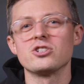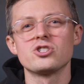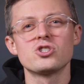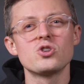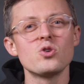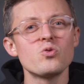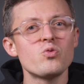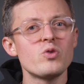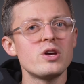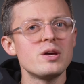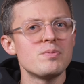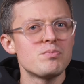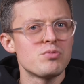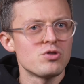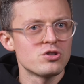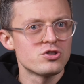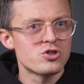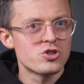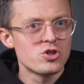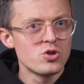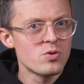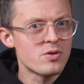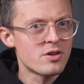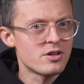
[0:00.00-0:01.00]
Should we
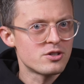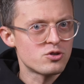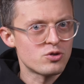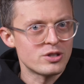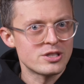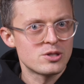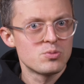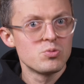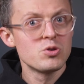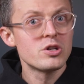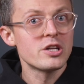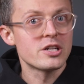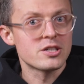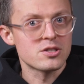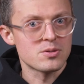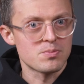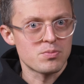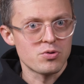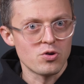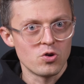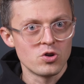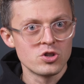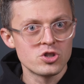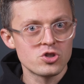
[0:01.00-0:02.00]
pursue the Transmutex
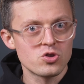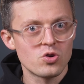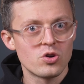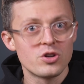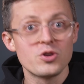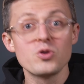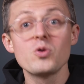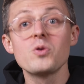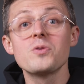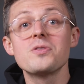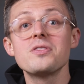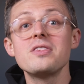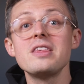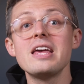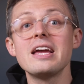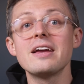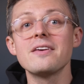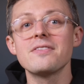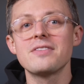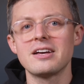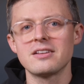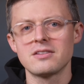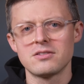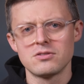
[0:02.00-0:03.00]
approach, or do you
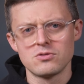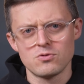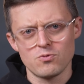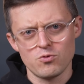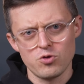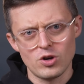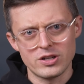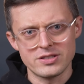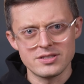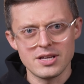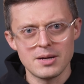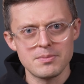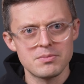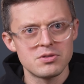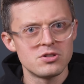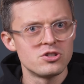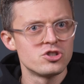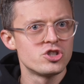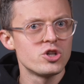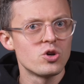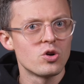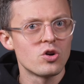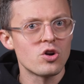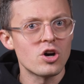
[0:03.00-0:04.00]
think that, for example,
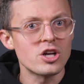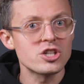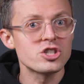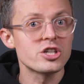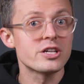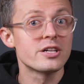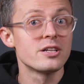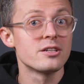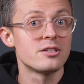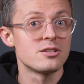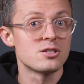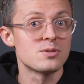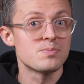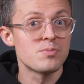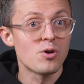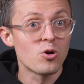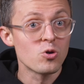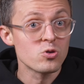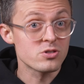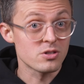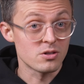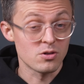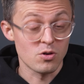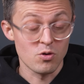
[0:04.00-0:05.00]
geological
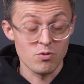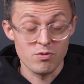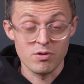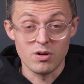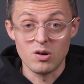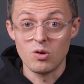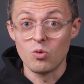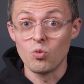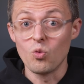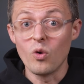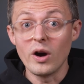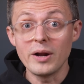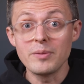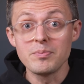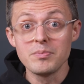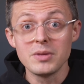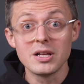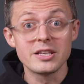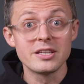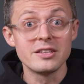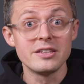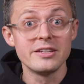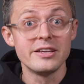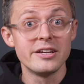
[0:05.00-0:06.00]
disposal over 1
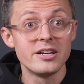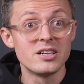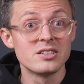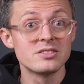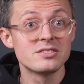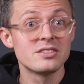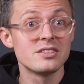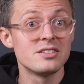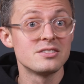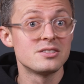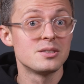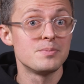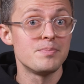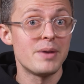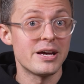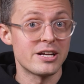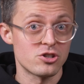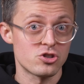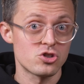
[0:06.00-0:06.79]
million years is a better